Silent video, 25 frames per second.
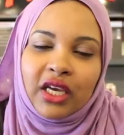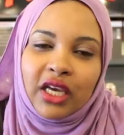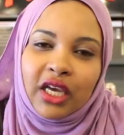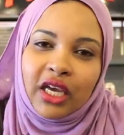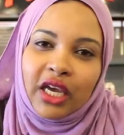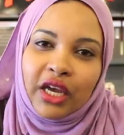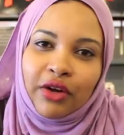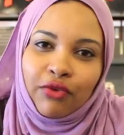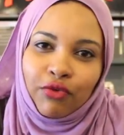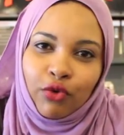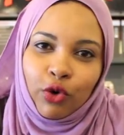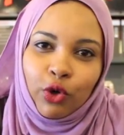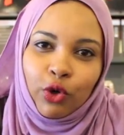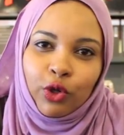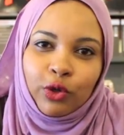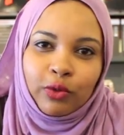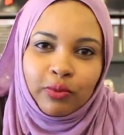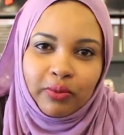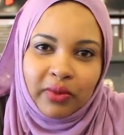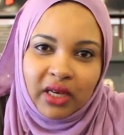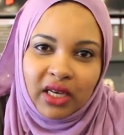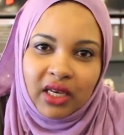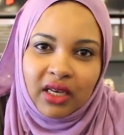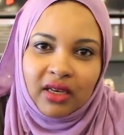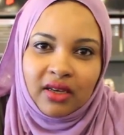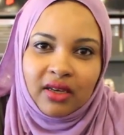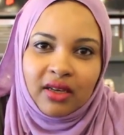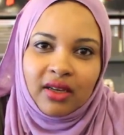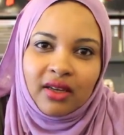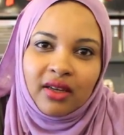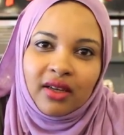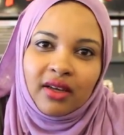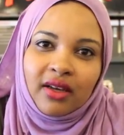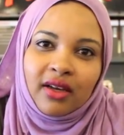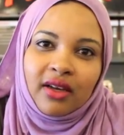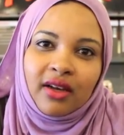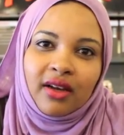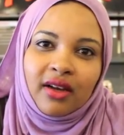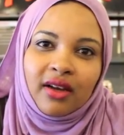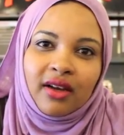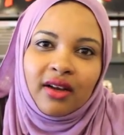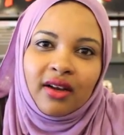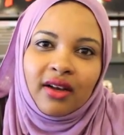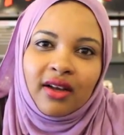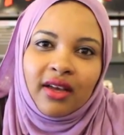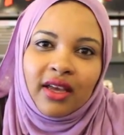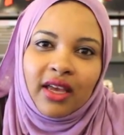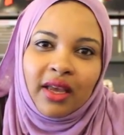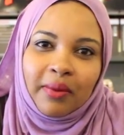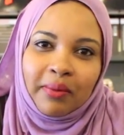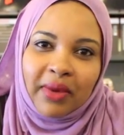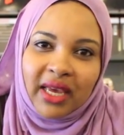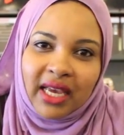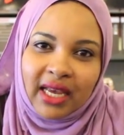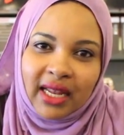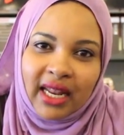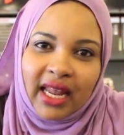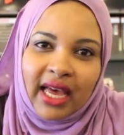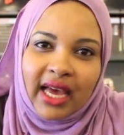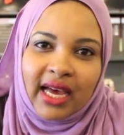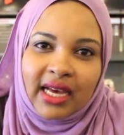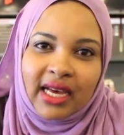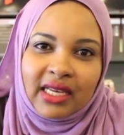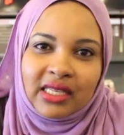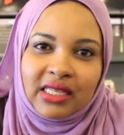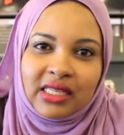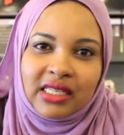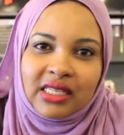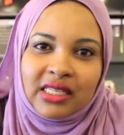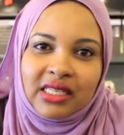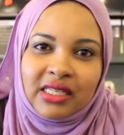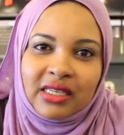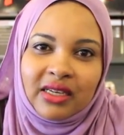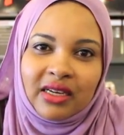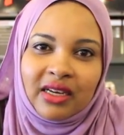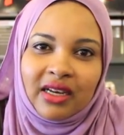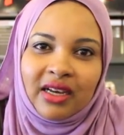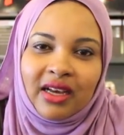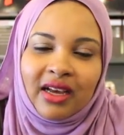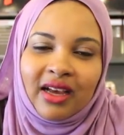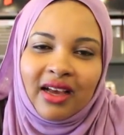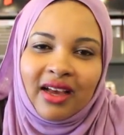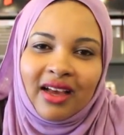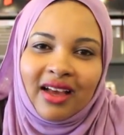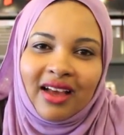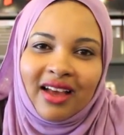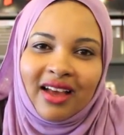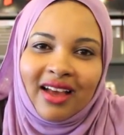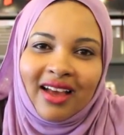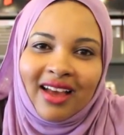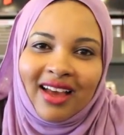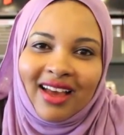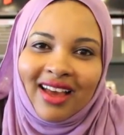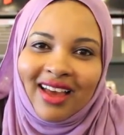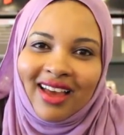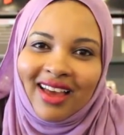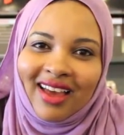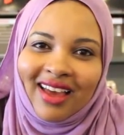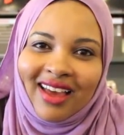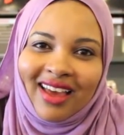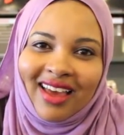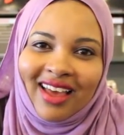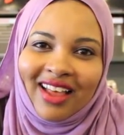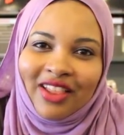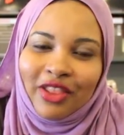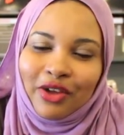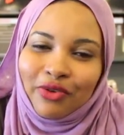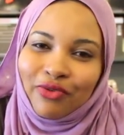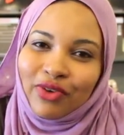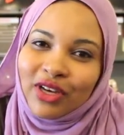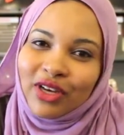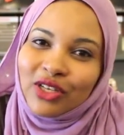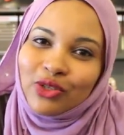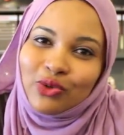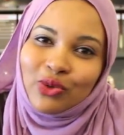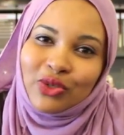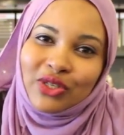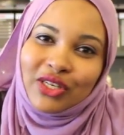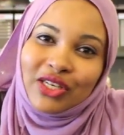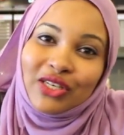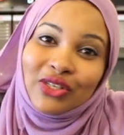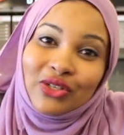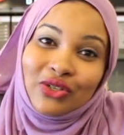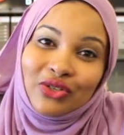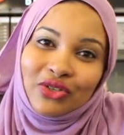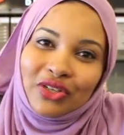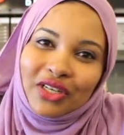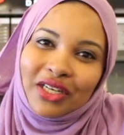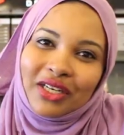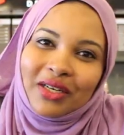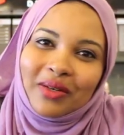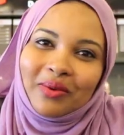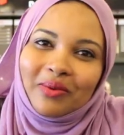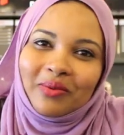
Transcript: He enrolled me in my class, and the rest was history.